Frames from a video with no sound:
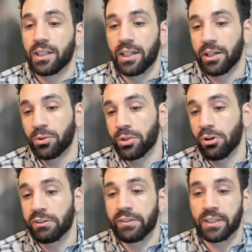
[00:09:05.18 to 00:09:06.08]
And who
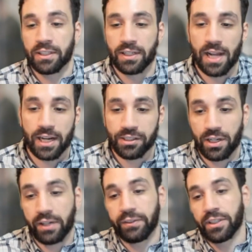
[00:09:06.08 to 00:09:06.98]
knows if this is an
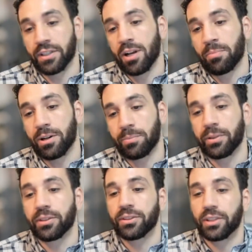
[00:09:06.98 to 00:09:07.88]
accident, if this is on
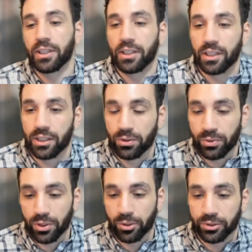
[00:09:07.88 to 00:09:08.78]
purpose, who
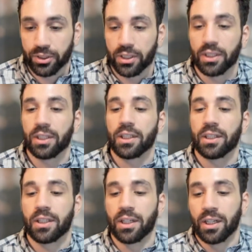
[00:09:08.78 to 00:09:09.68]
knows.
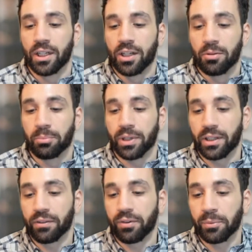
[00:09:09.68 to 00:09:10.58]

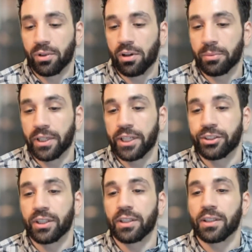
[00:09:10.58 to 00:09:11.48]
But from the
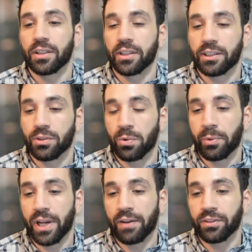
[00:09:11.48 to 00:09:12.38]
culmination, this is what we
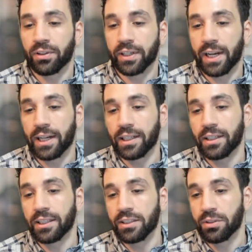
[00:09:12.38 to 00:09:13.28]
have to look at.
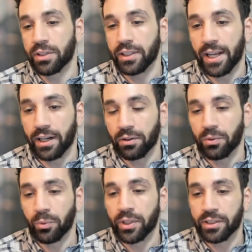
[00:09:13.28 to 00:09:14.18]
This is the data.
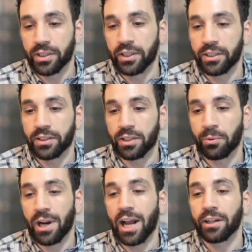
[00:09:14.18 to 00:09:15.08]
This is the
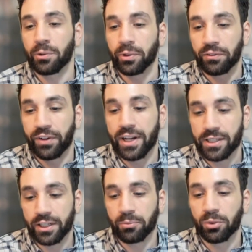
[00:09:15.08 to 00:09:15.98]
reality we're
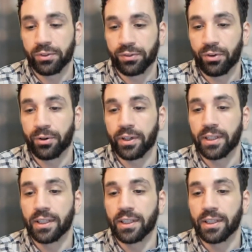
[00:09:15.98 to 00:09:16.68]
facing moving forward.